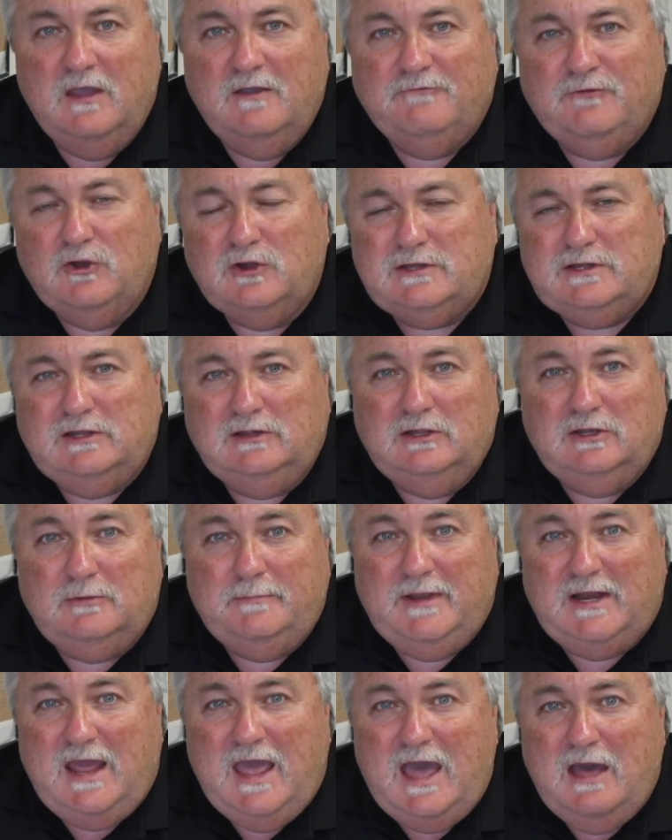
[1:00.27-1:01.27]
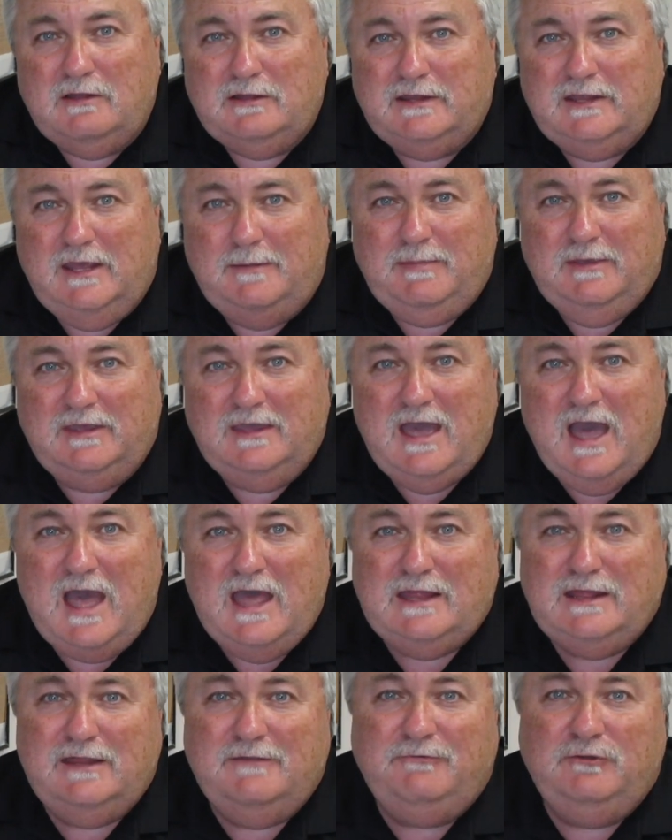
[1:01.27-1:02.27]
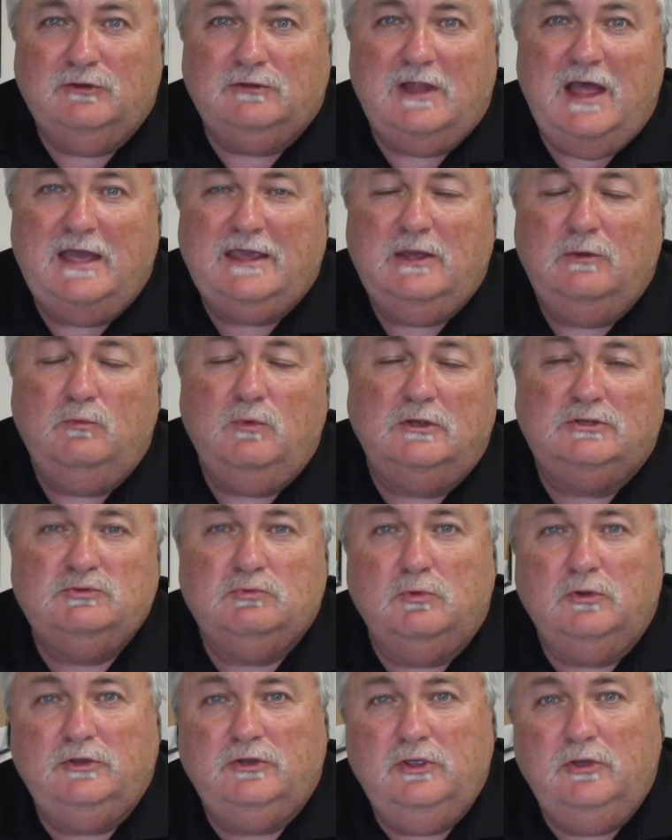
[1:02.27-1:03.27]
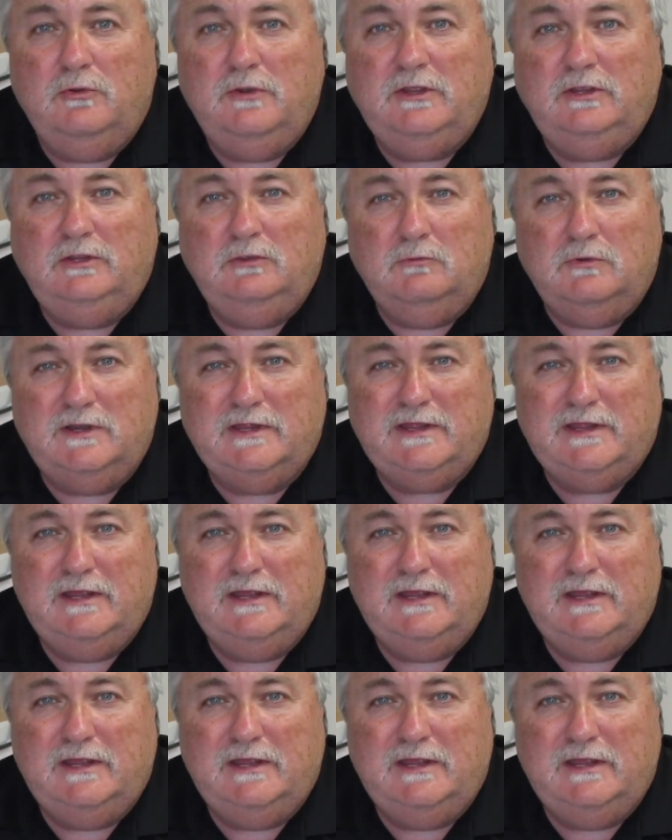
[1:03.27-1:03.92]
First, a little bit of housekeeping. Guys, if you're liking what we're doing and you want to